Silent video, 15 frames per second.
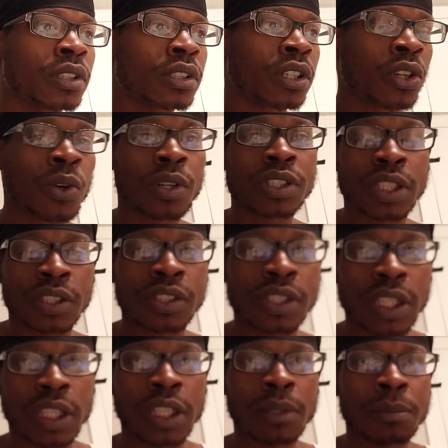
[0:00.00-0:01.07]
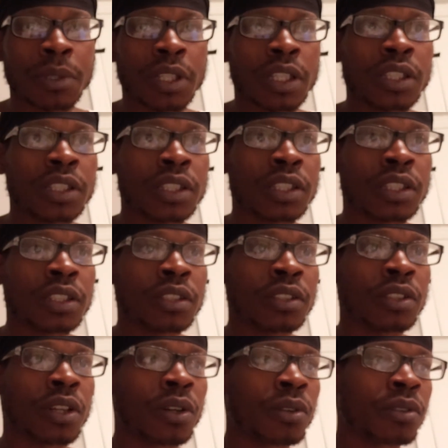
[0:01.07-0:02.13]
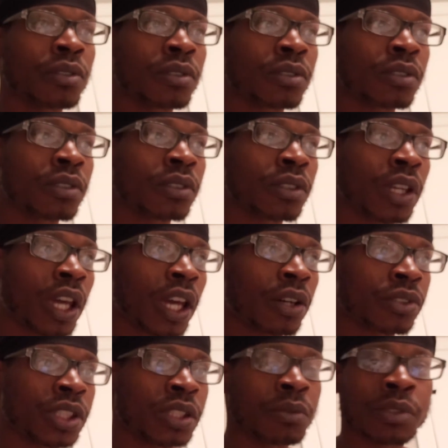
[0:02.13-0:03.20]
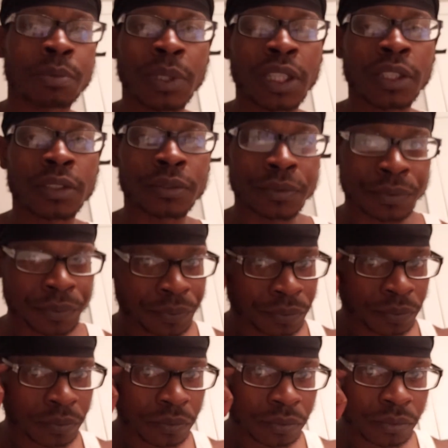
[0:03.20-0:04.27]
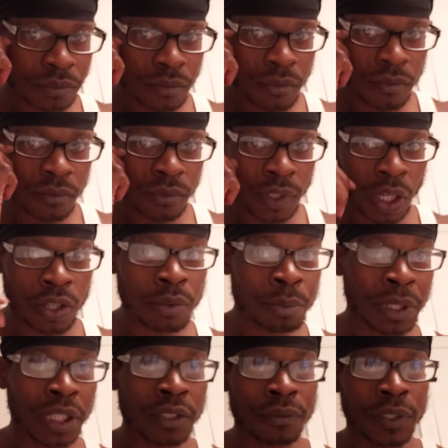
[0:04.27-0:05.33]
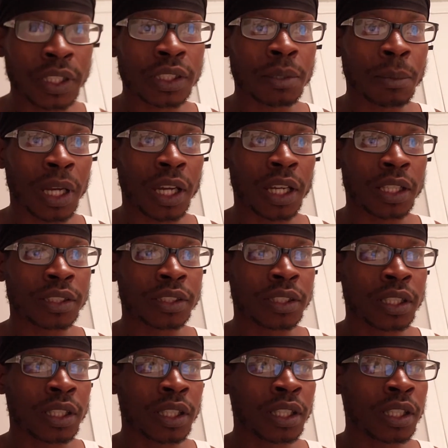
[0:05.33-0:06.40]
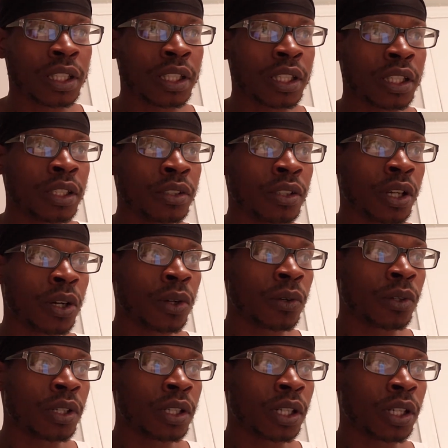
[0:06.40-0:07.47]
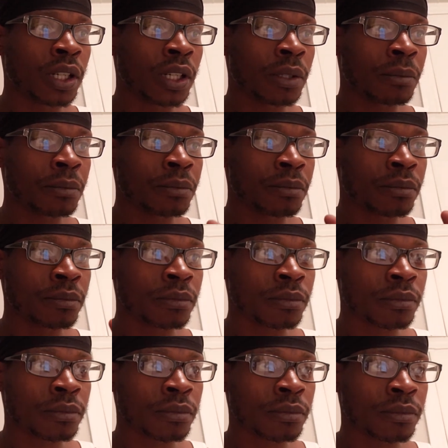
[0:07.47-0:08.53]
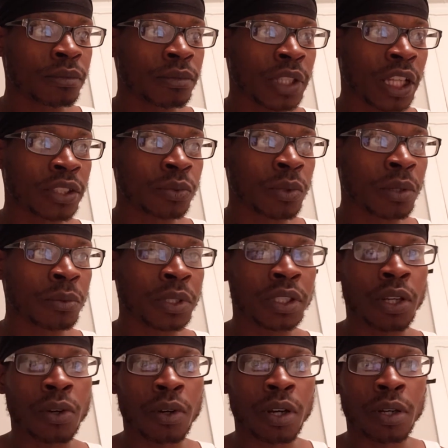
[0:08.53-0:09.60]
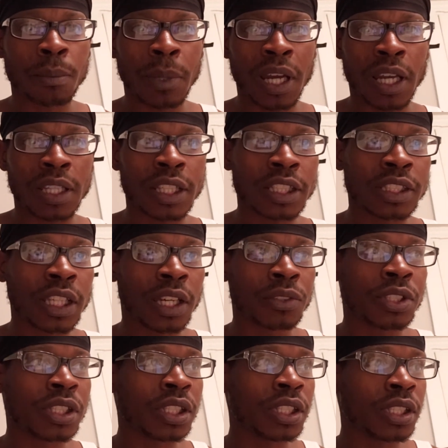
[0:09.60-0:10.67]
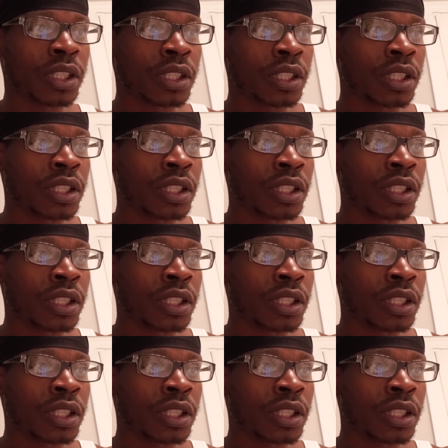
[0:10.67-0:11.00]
of course her singing, but you know how she was beaten, her being victimized. You know, that's what we know her by. That's how she